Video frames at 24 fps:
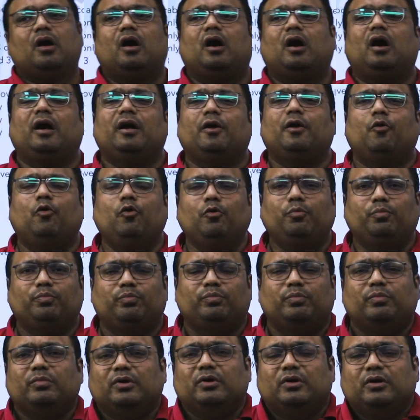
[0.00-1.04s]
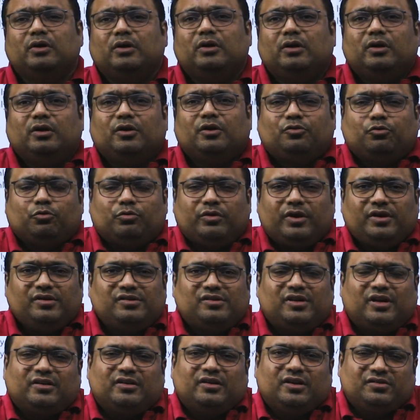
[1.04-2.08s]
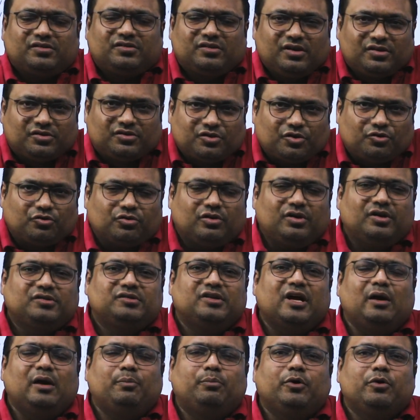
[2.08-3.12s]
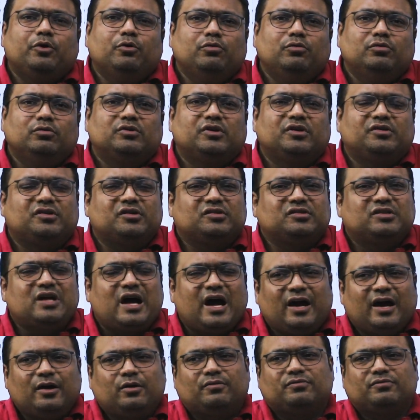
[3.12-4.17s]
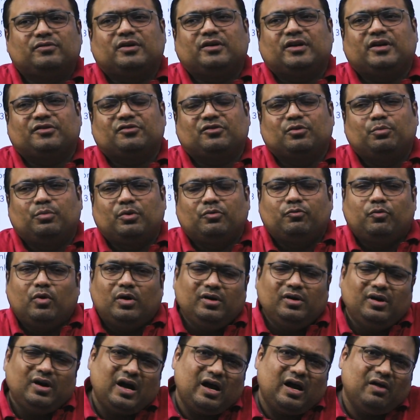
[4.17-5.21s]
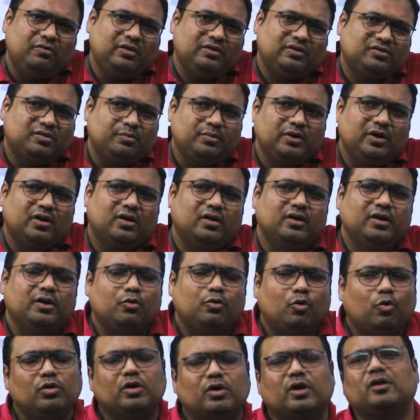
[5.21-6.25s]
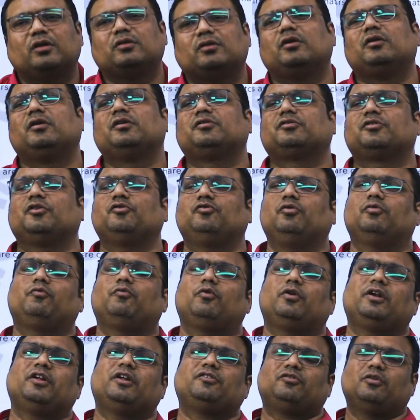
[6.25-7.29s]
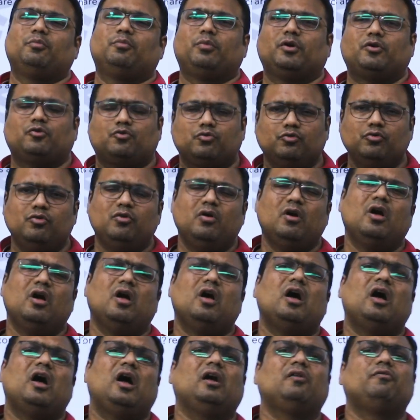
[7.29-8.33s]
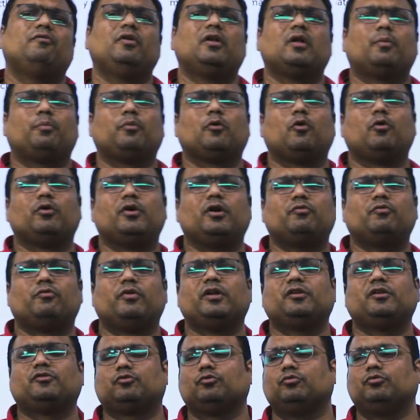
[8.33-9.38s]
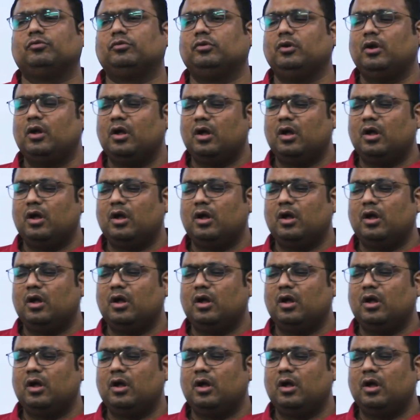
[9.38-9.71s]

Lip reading: I hope students that this discussion has helped you. This is the end of the test number 1. I will similarly hold another discussion for test number 2 and will upload it very soon.